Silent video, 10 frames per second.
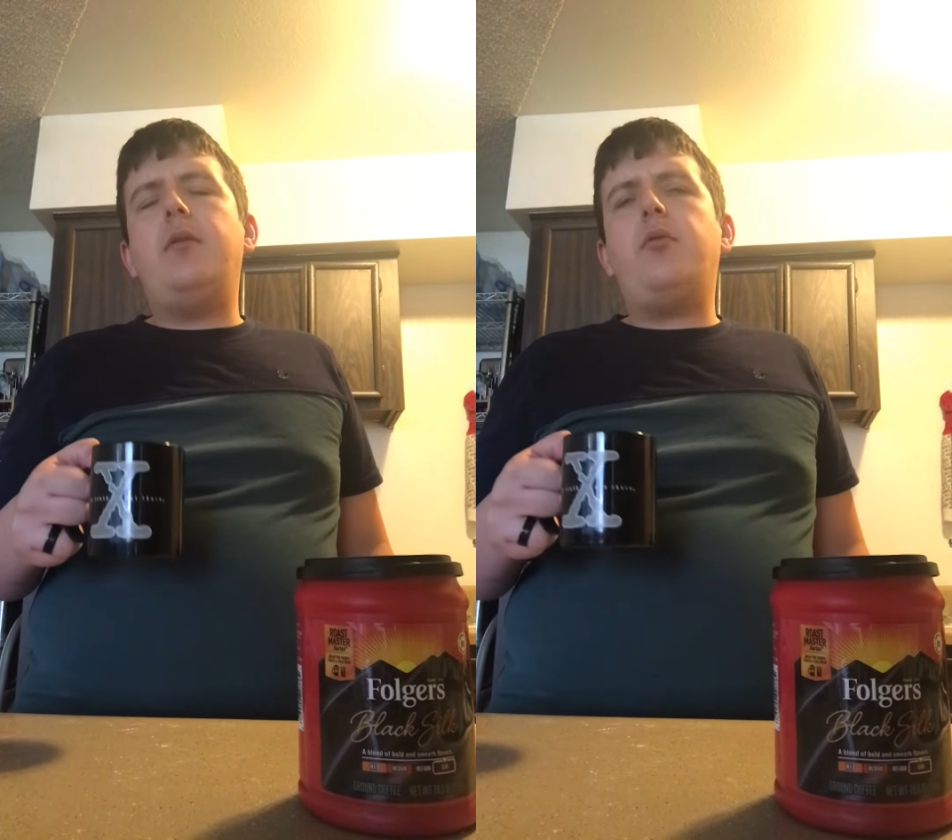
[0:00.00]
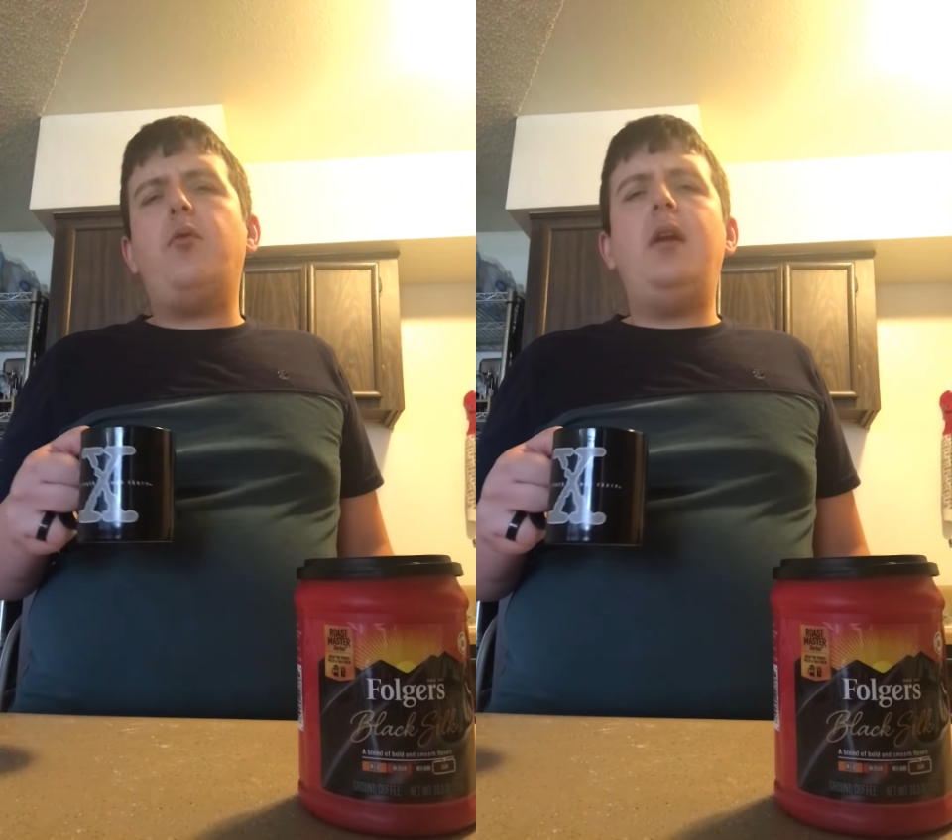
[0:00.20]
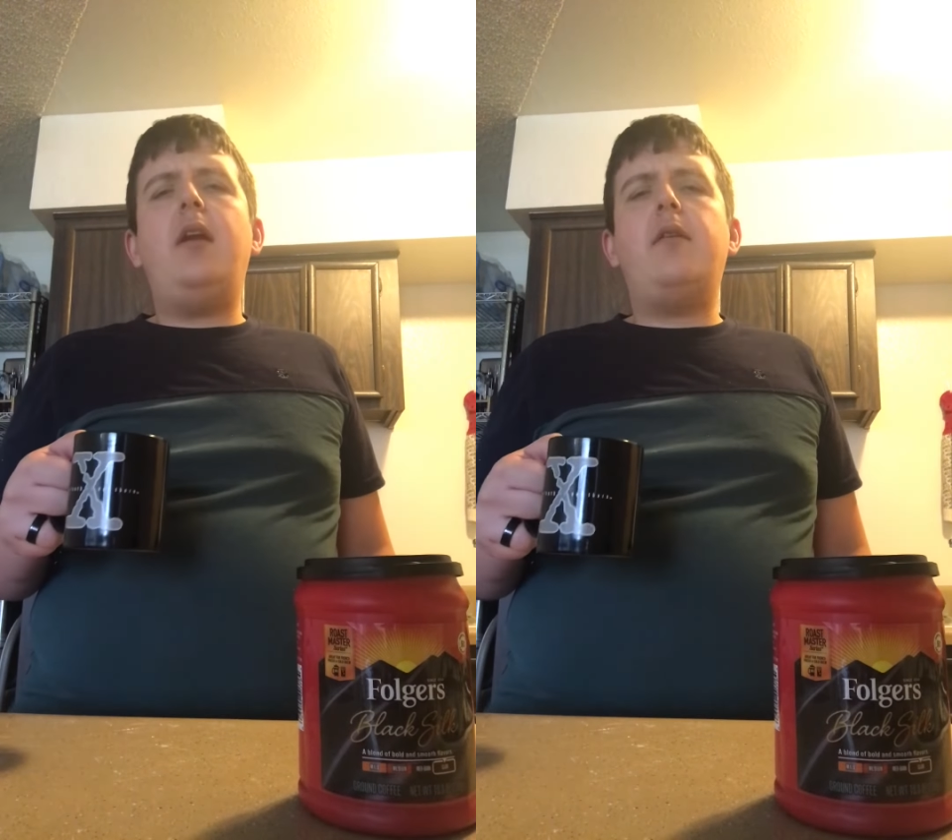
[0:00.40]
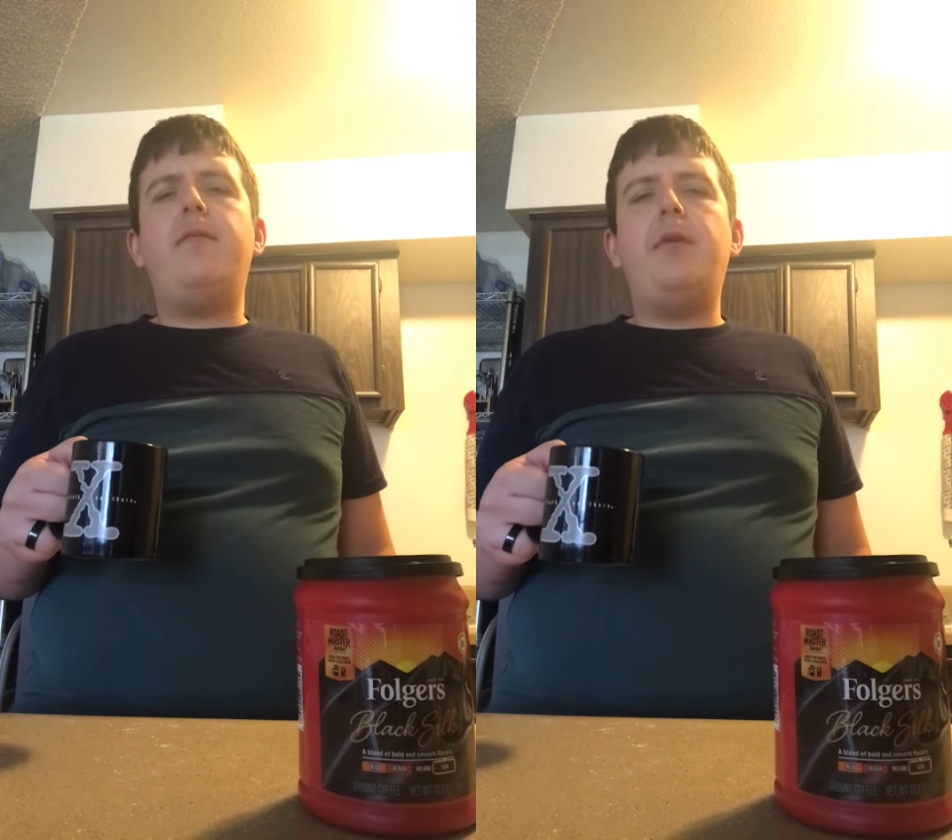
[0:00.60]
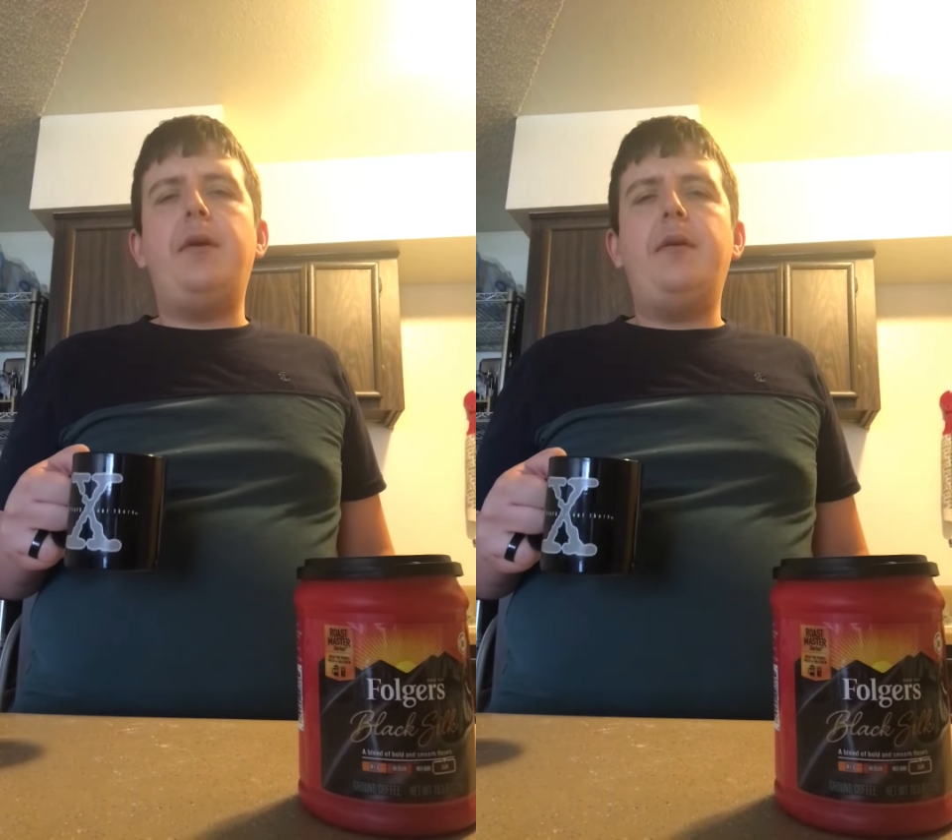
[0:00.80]
3 out of
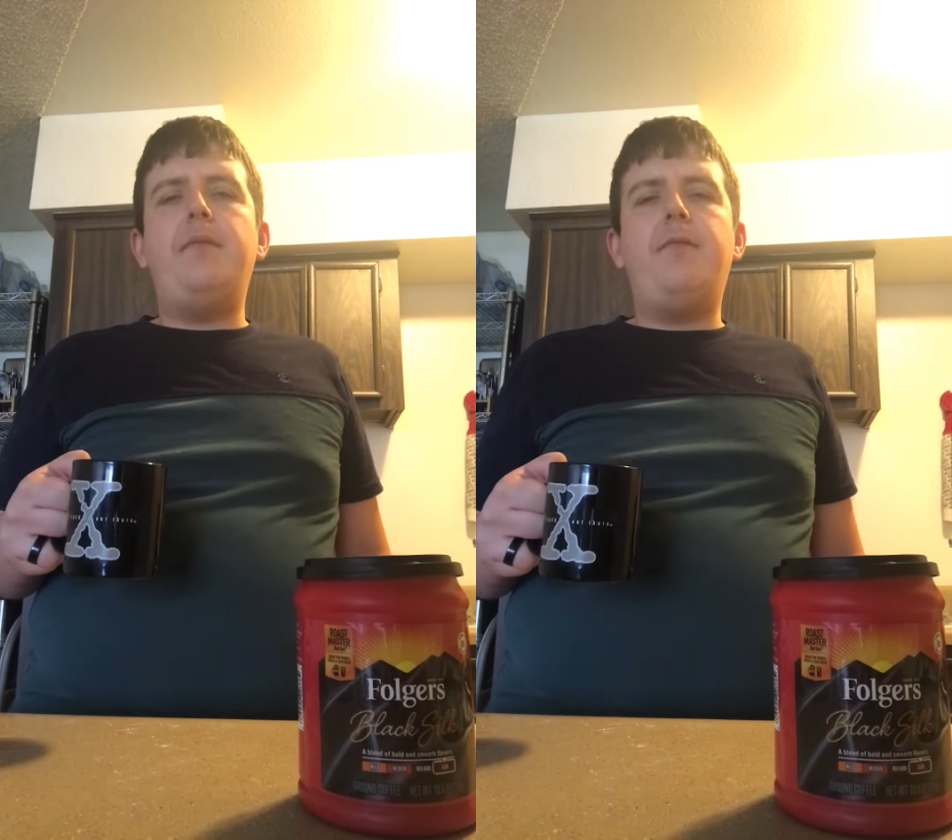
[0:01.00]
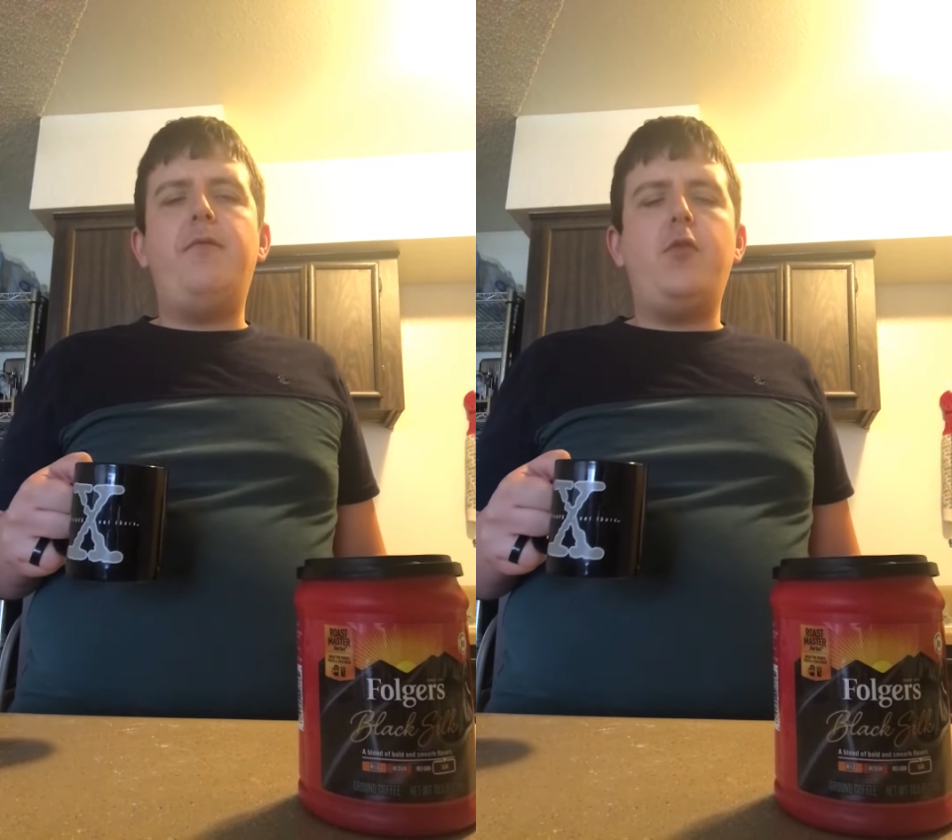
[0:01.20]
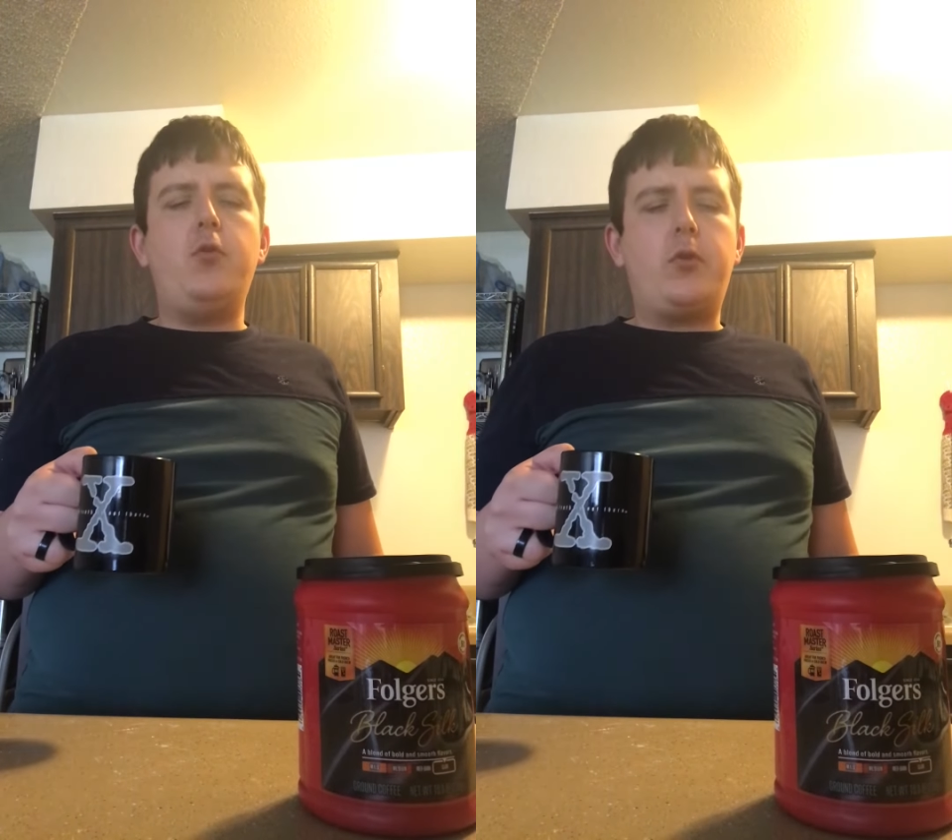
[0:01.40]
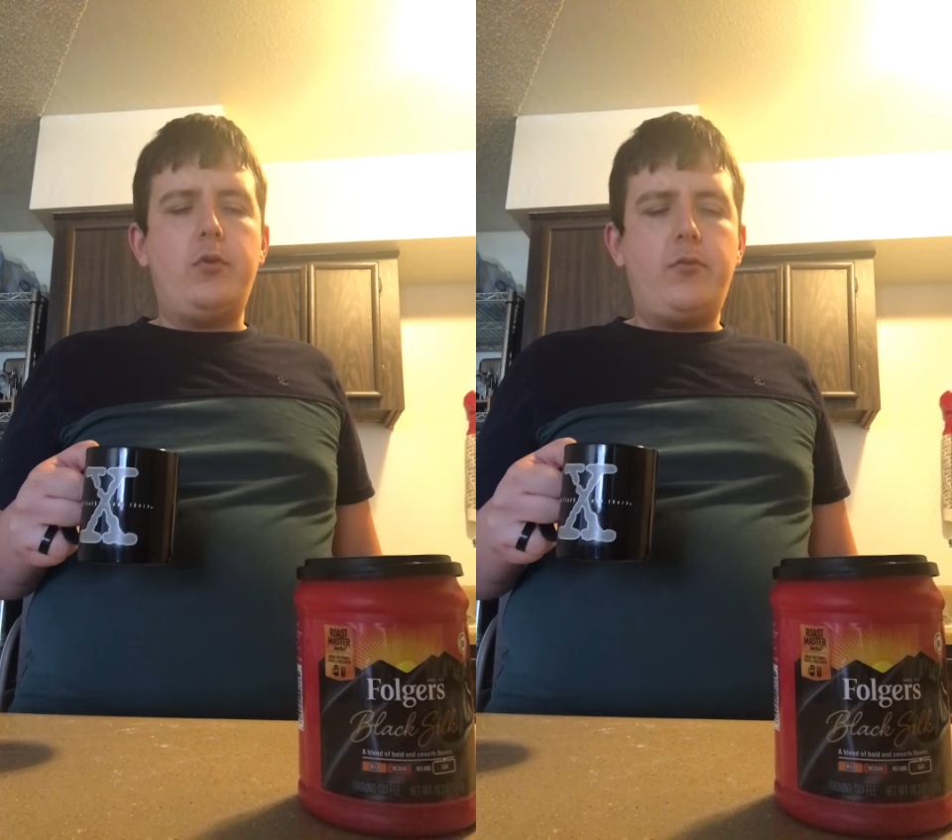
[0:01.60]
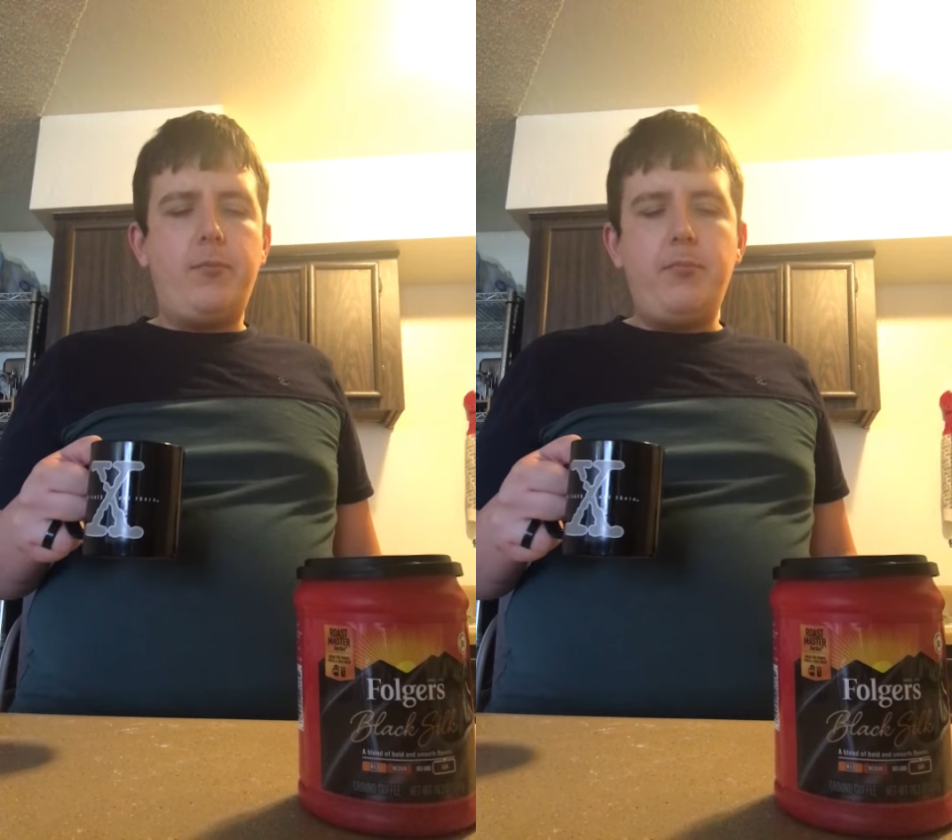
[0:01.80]
5,
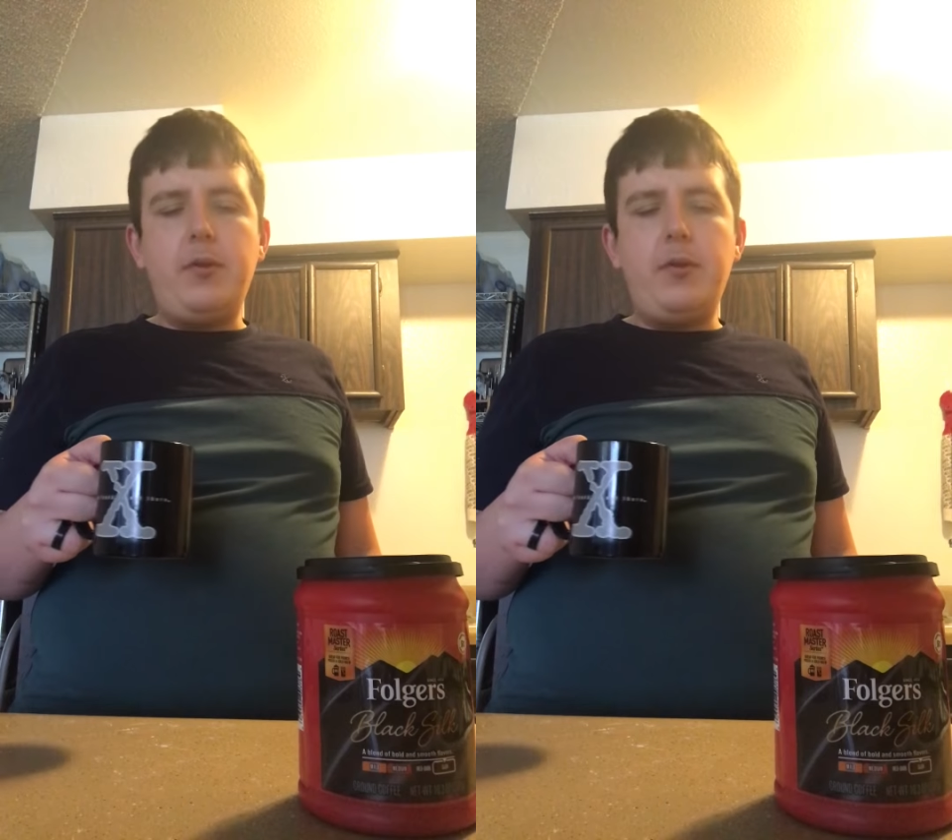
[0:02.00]
Folgers